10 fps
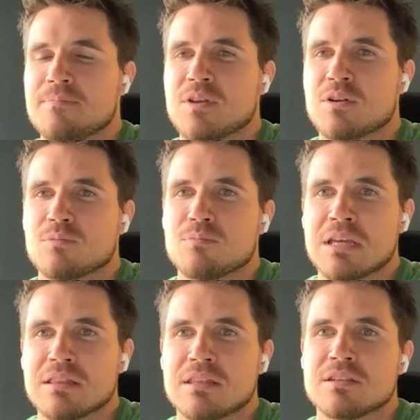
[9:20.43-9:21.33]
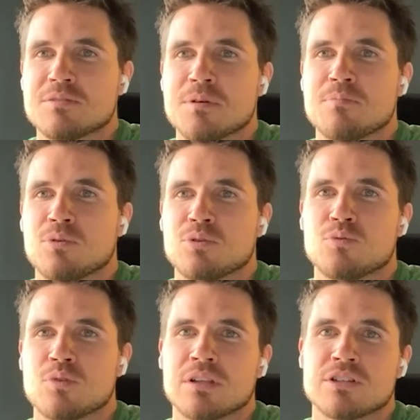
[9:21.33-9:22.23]
you know, meet these people who
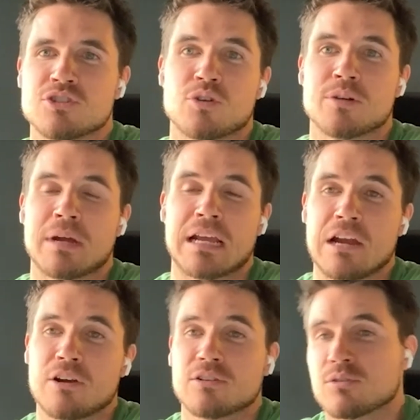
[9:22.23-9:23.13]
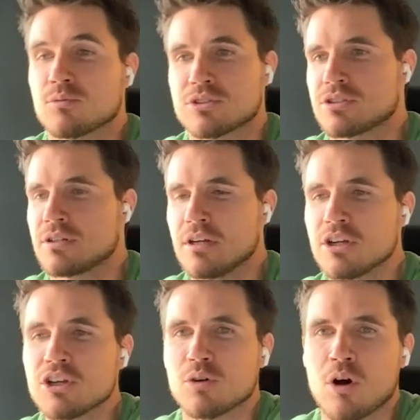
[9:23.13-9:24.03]
really enjoyed my character, which,
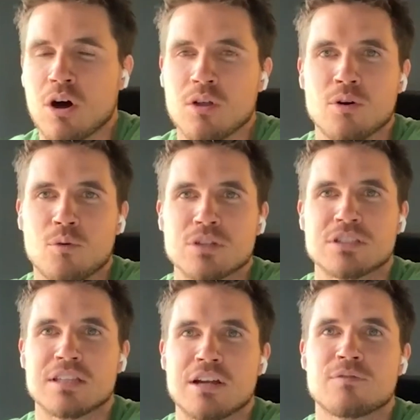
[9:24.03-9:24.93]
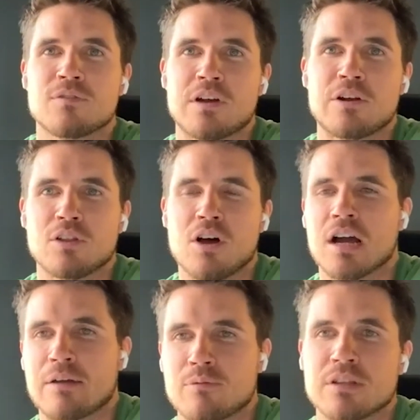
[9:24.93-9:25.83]
you know, although wasn't there for very
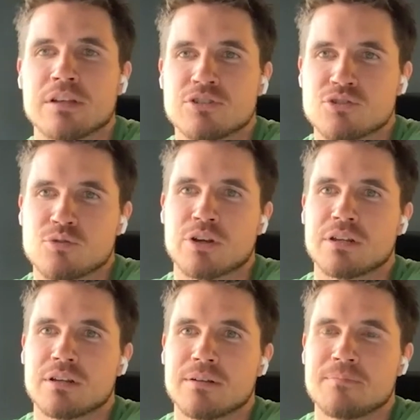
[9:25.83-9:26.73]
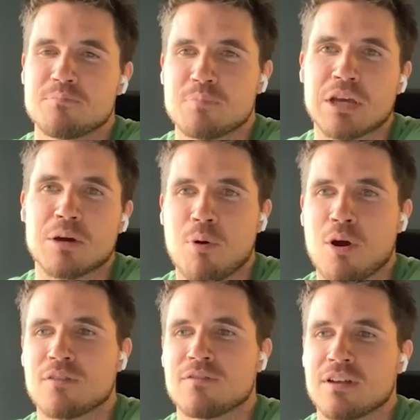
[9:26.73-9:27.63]
long, I really enjoyed being a
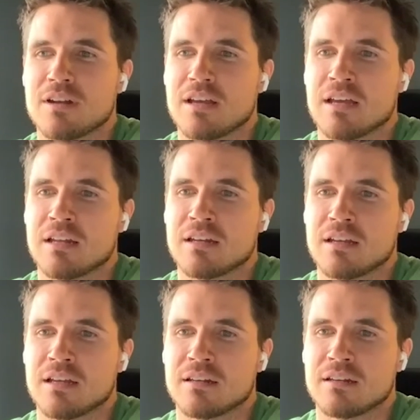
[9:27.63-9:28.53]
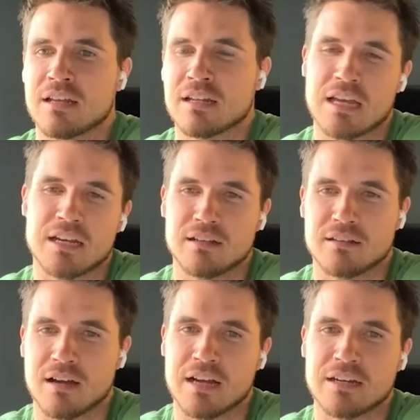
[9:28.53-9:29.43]
part of it, and getting
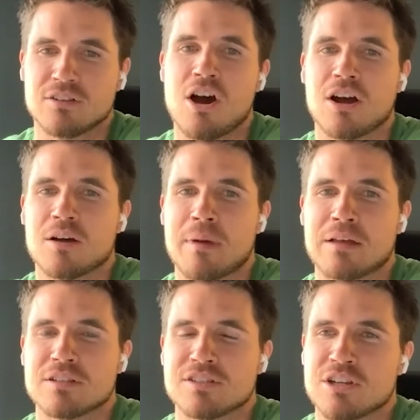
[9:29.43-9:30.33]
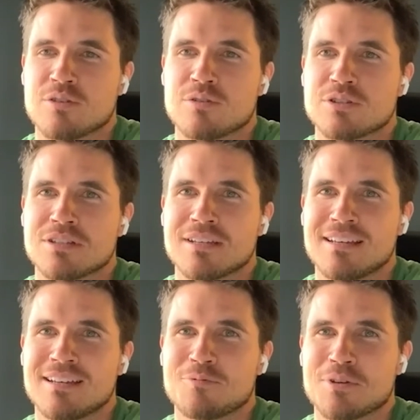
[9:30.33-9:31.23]
to kind of talk about the series
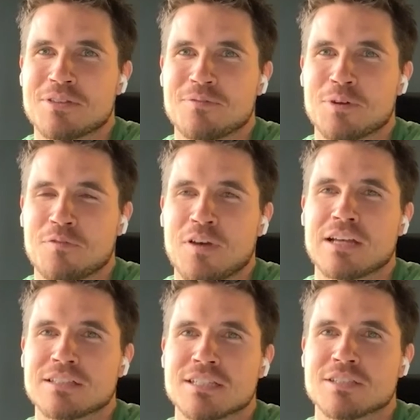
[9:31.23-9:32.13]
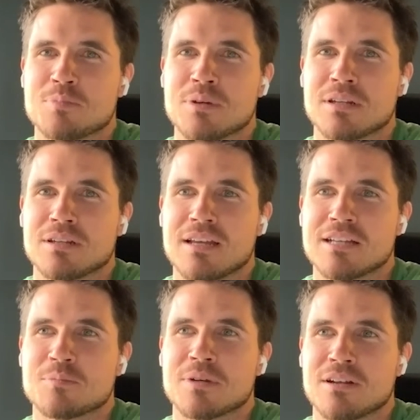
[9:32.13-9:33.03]
with fans has been
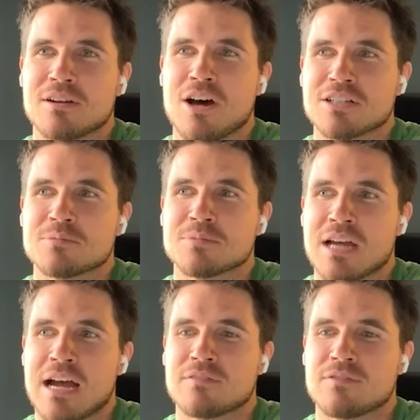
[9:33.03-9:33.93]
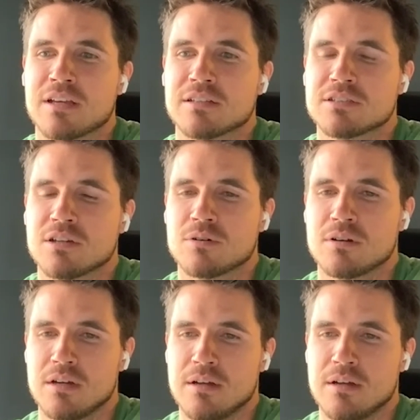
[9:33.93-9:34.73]
an awesome side of things. So,